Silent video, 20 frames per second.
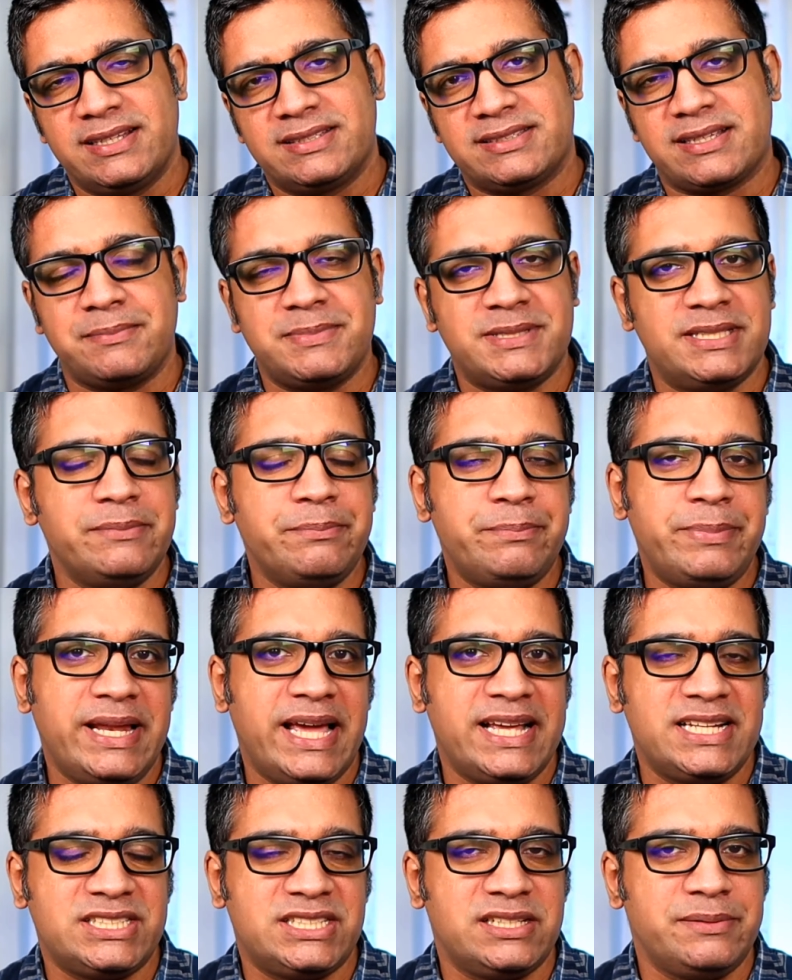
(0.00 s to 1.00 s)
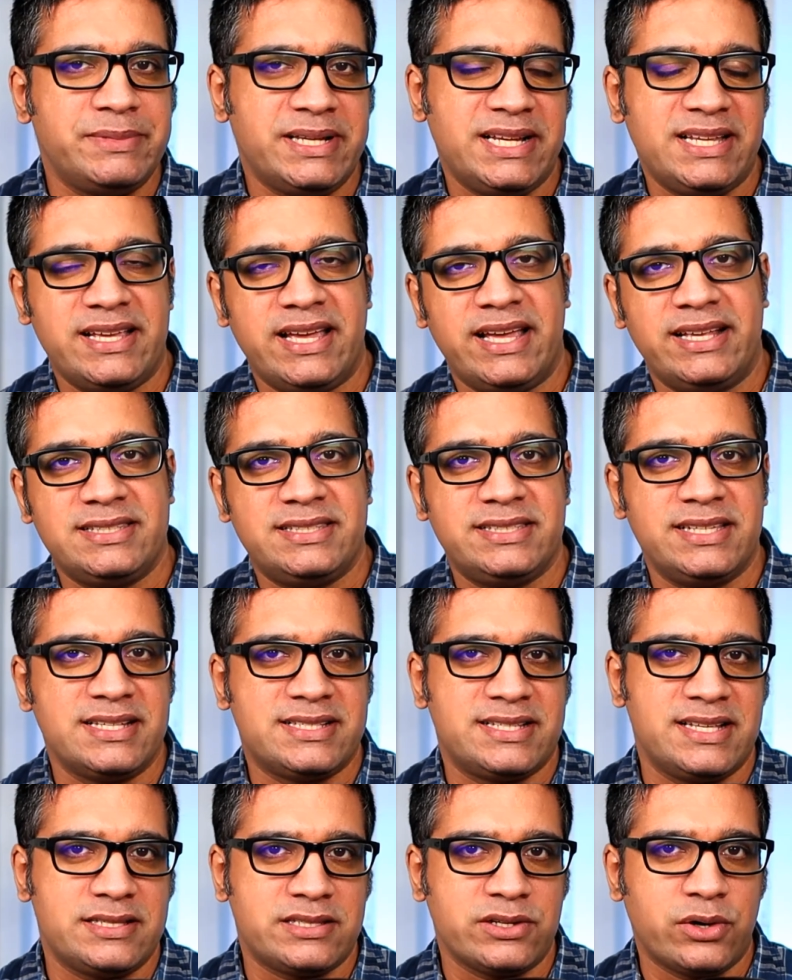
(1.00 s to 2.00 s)
some simple HTML and
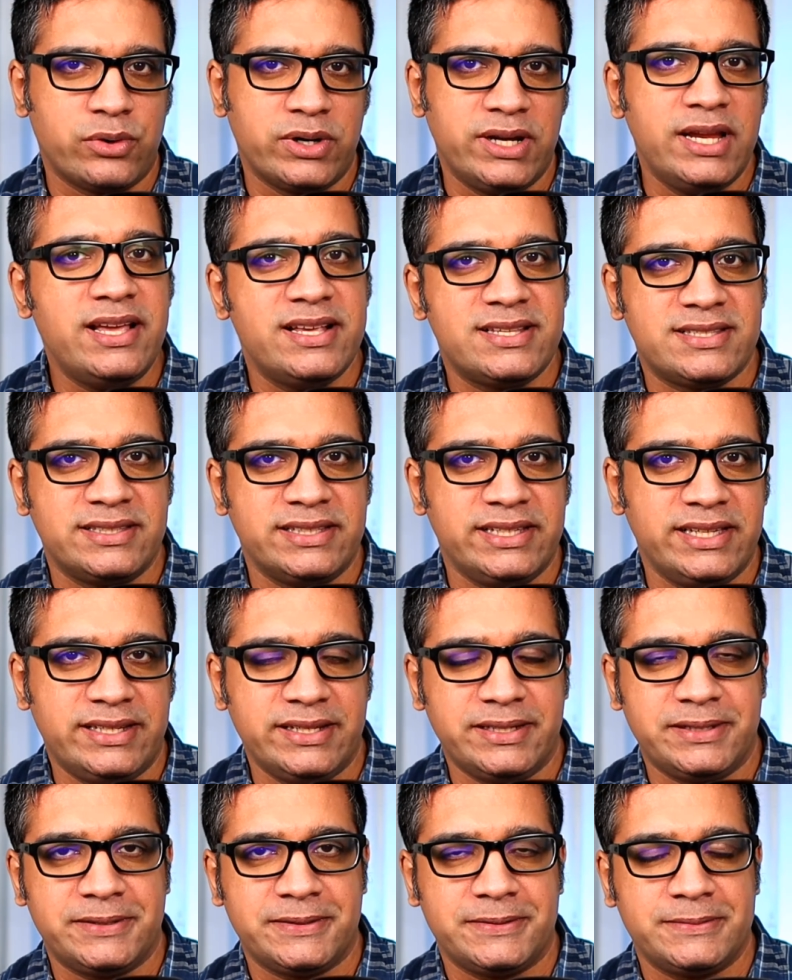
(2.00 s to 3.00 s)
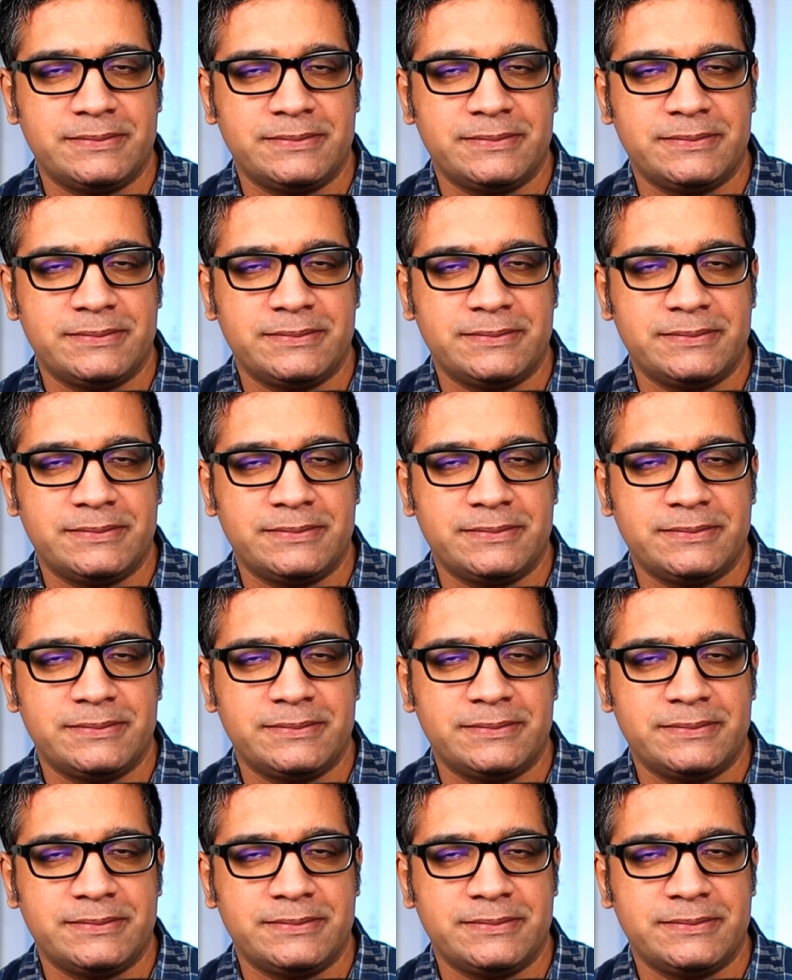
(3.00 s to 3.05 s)
CSS only is needed.